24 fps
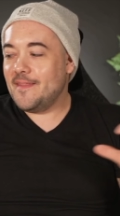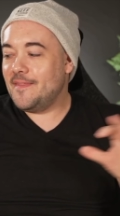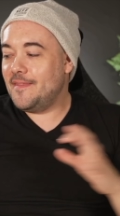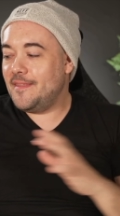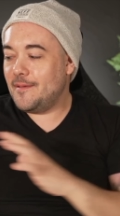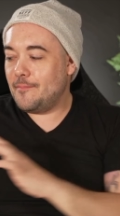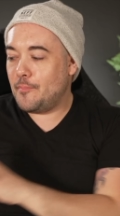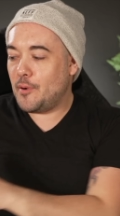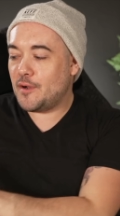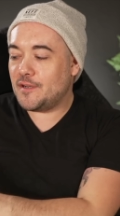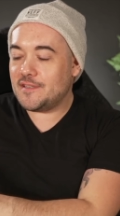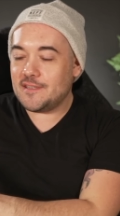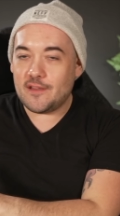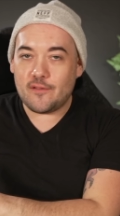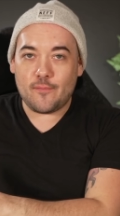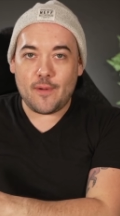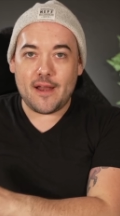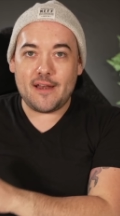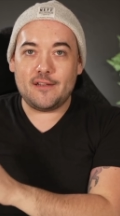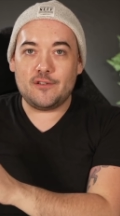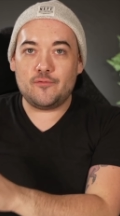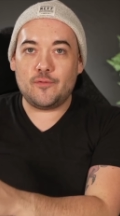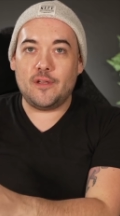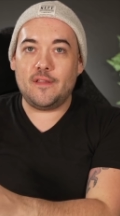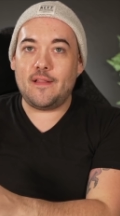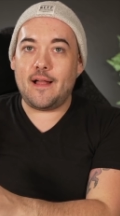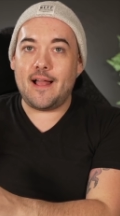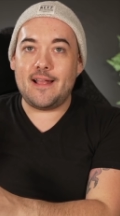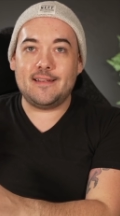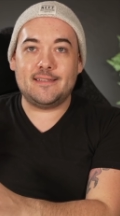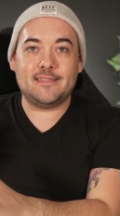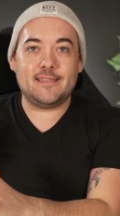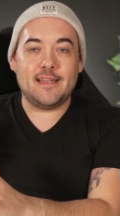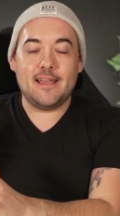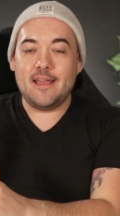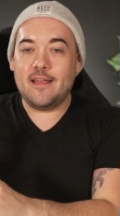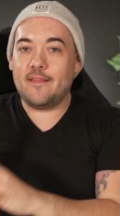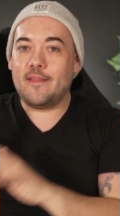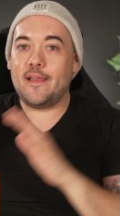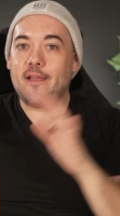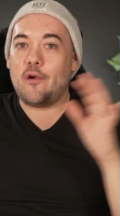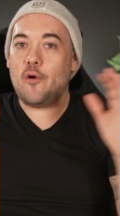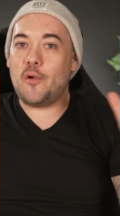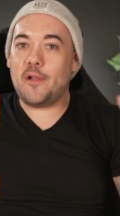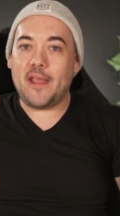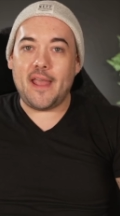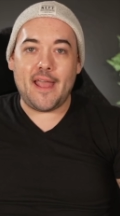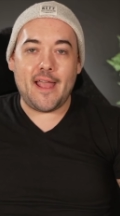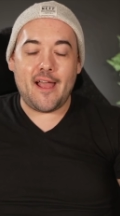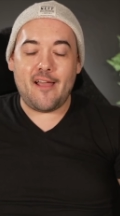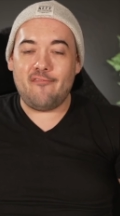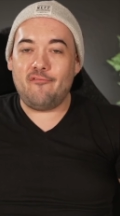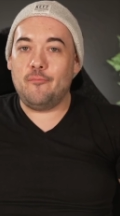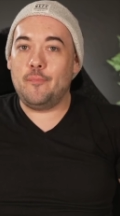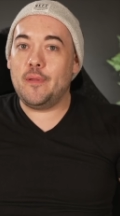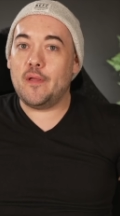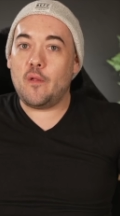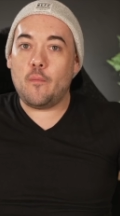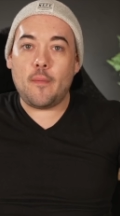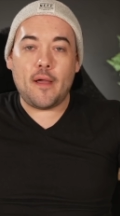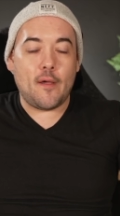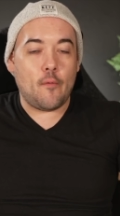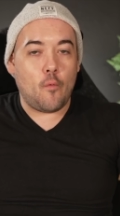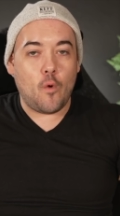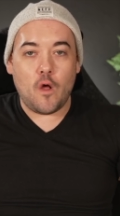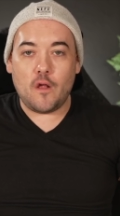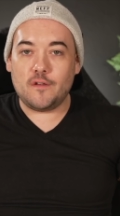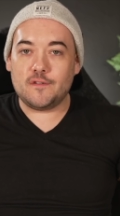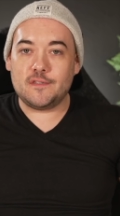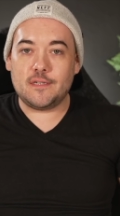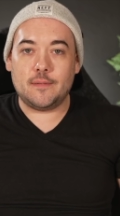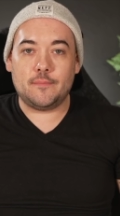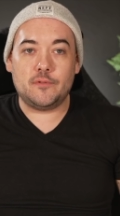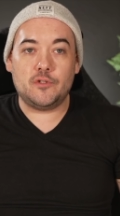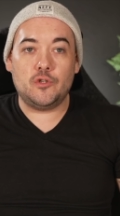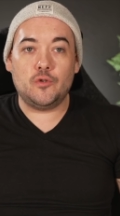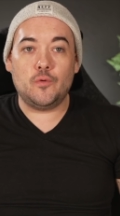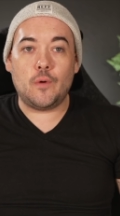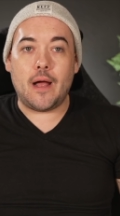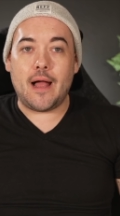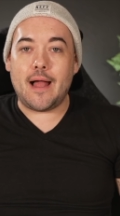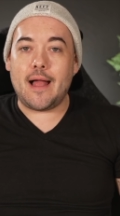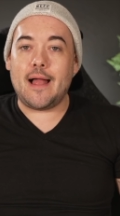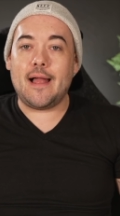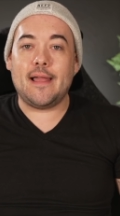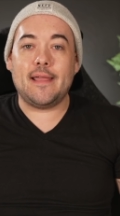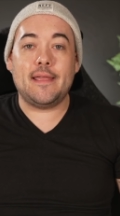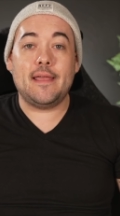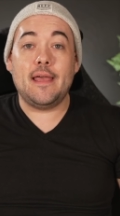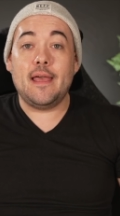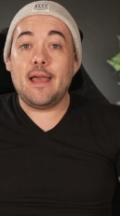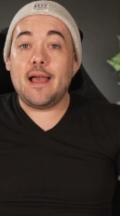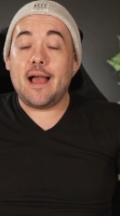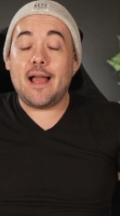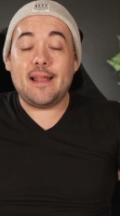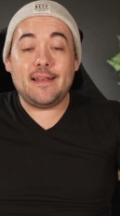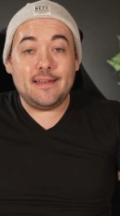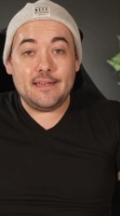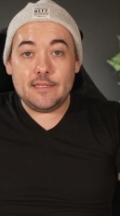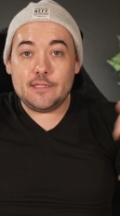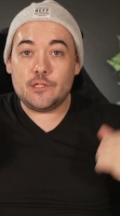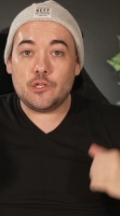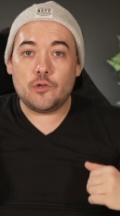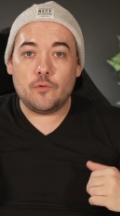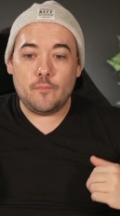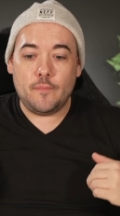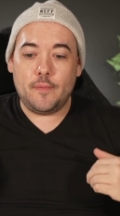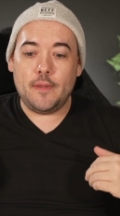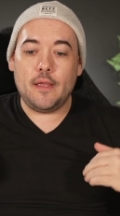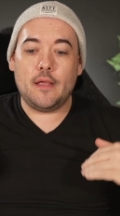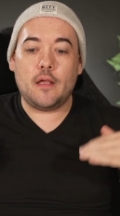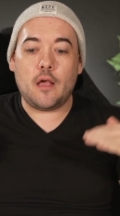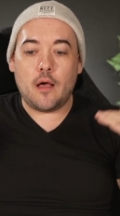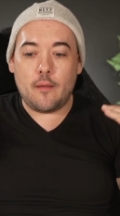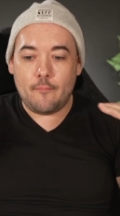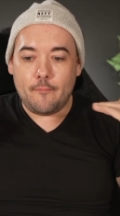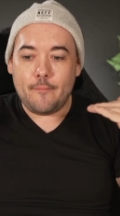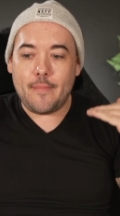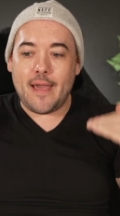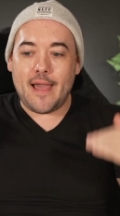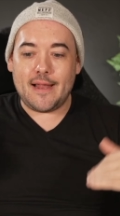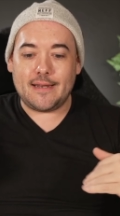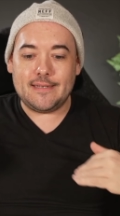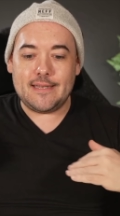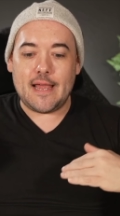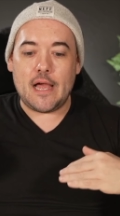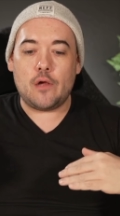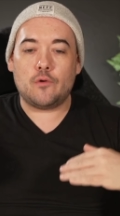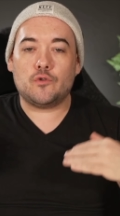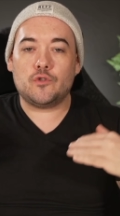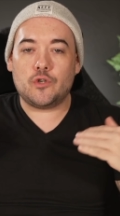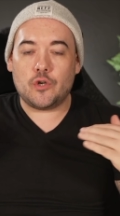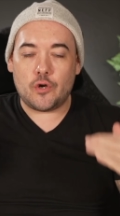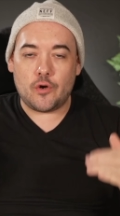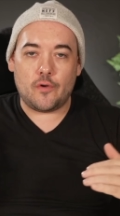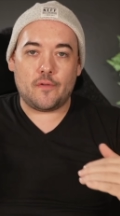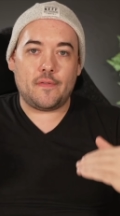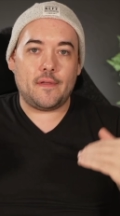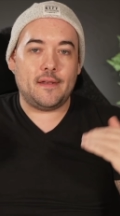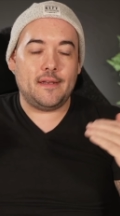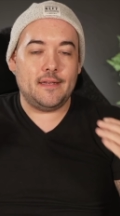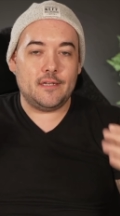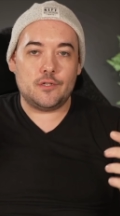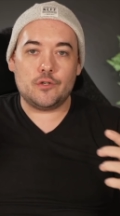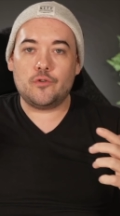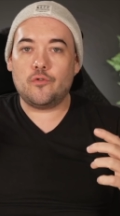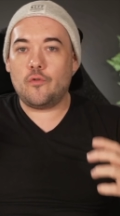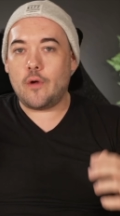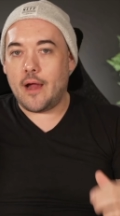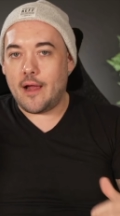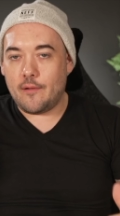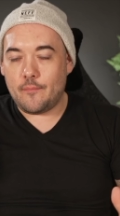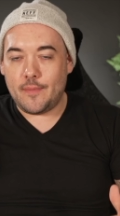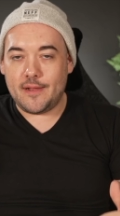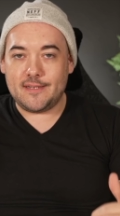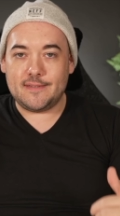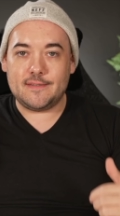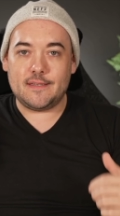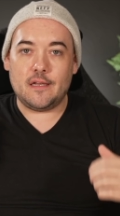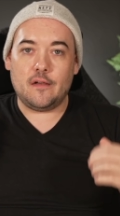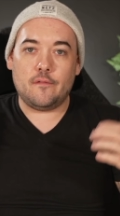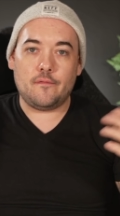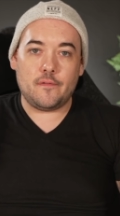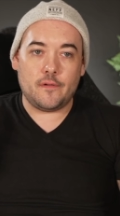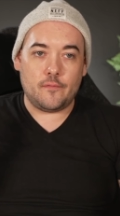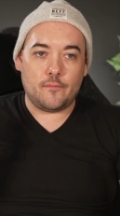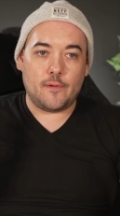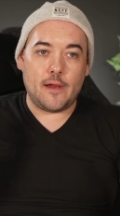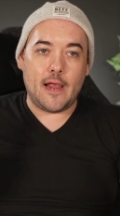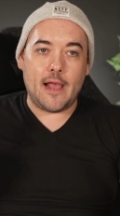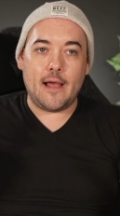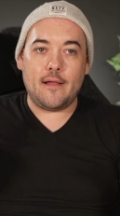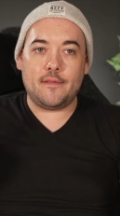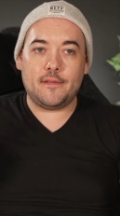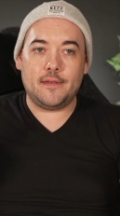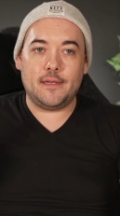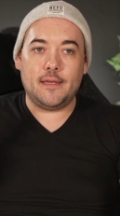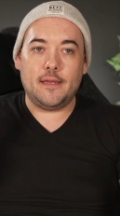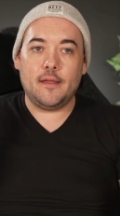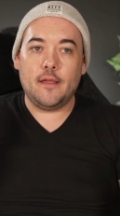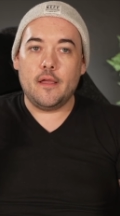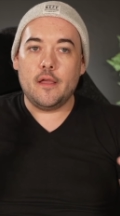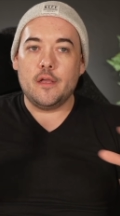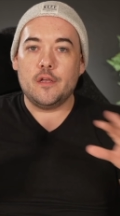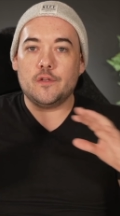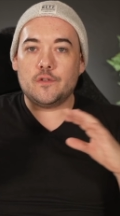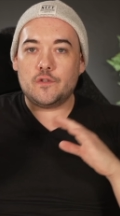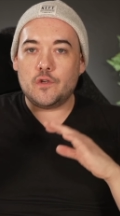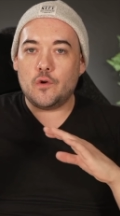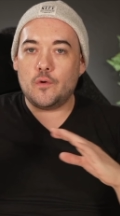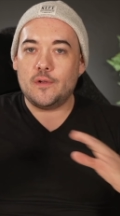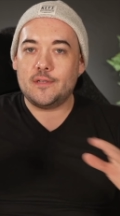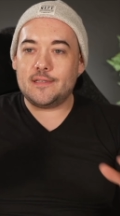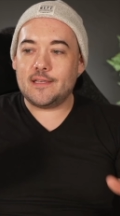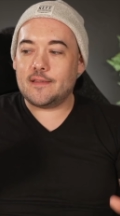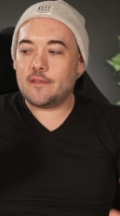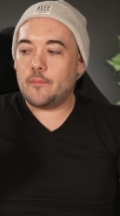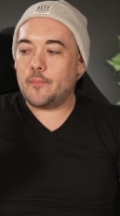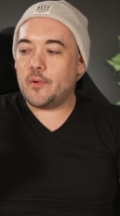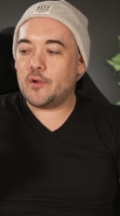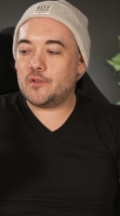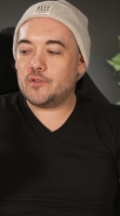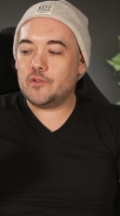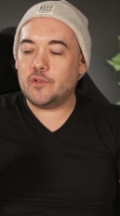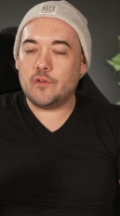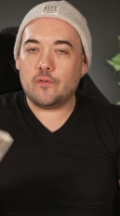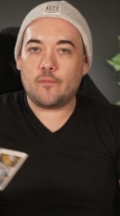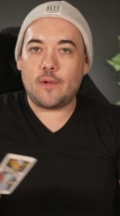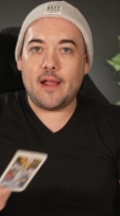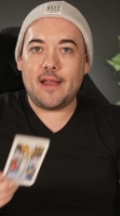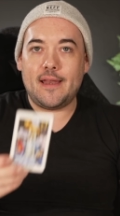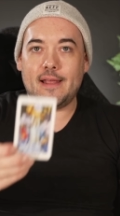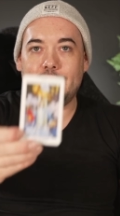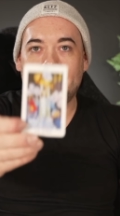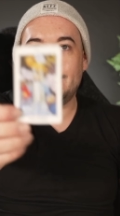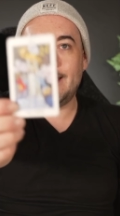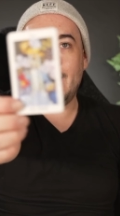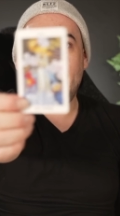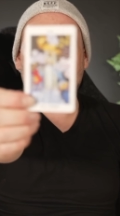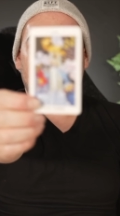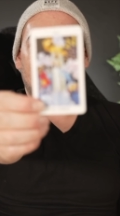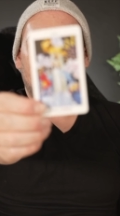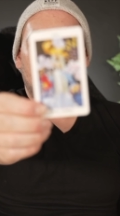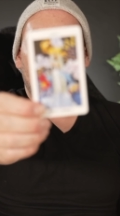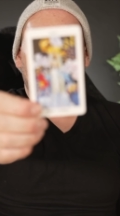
the person in the red has realized, like, okay, I've built my walls up too high. I need to be, come back down to earth. I need to ground myself in reality. So it's like the person in the red has had the